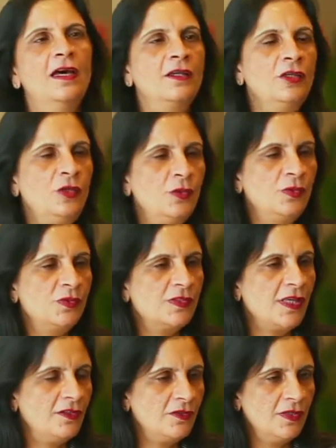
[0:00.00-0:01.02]
use
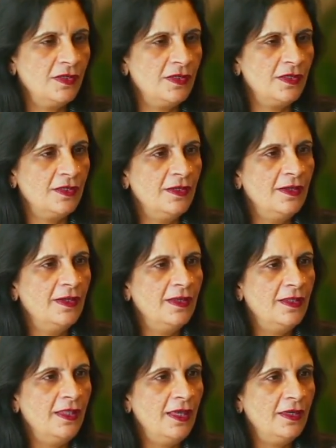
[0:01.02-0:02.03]
and training
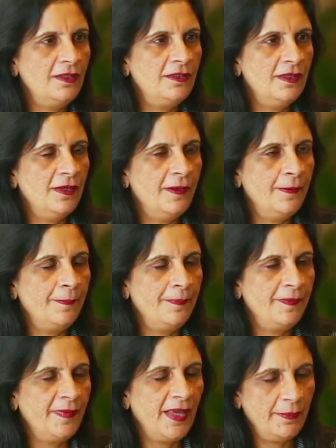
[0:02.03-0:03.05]
that
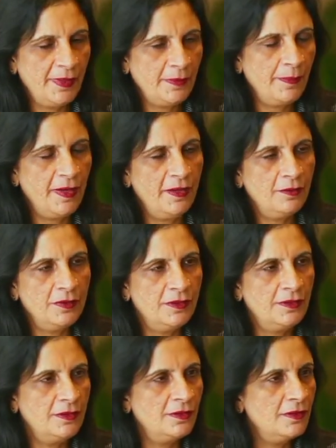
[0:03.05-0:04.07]
I'm at par with
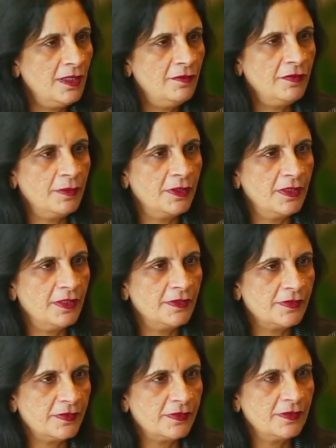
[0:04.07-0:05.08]
everybody
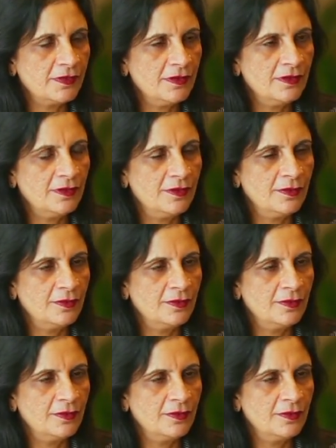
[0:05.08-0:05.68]
else, you know.